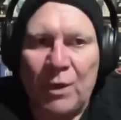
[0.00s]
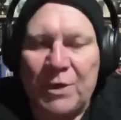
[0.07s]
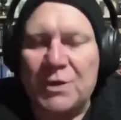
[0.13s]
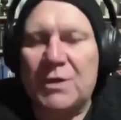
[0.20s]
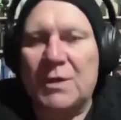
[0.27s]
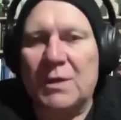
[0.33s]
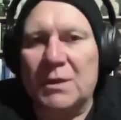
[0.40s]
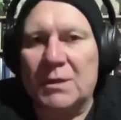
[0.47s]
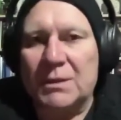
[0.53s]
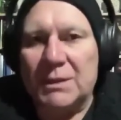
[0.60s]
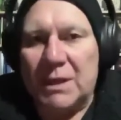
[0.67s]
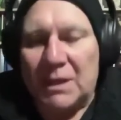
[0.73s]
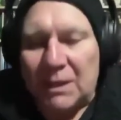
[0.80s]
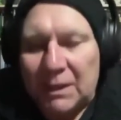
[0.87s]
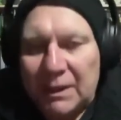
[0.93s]
which
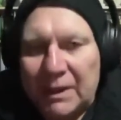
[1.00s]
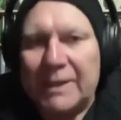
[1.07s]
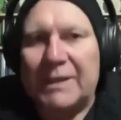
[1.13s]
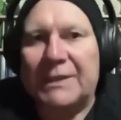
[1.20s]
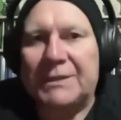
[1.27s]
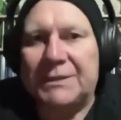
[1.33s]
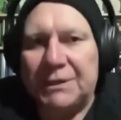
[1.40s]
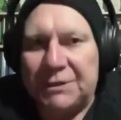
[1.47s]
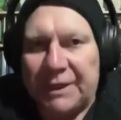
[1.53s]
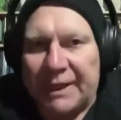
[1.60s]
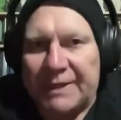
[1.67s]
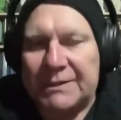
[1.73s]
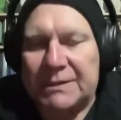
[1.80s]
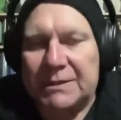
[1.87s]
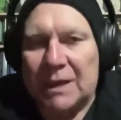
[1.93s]
clearly
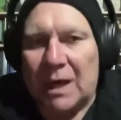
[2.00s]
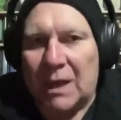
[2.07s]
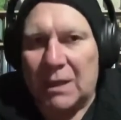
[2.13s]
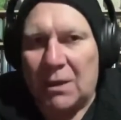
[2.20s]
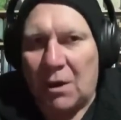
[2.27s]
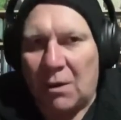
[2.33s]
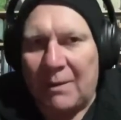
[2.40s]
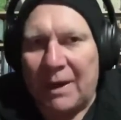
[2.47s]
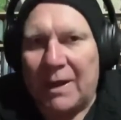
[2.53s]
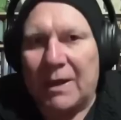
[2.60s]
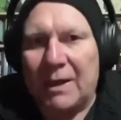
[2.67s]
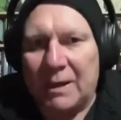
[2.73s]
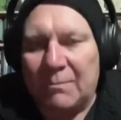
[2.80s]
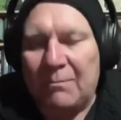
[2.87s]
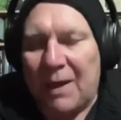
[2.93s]
suggests a
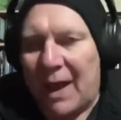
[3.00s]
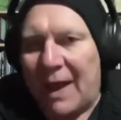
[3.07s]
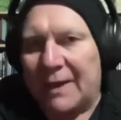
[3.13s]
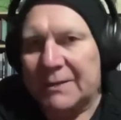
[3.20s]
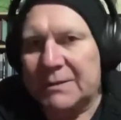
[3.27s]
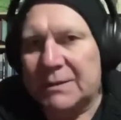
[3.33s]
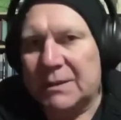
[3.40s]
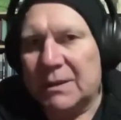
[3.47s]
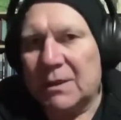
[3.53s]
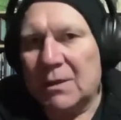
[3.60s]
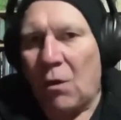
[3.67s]
comet impact.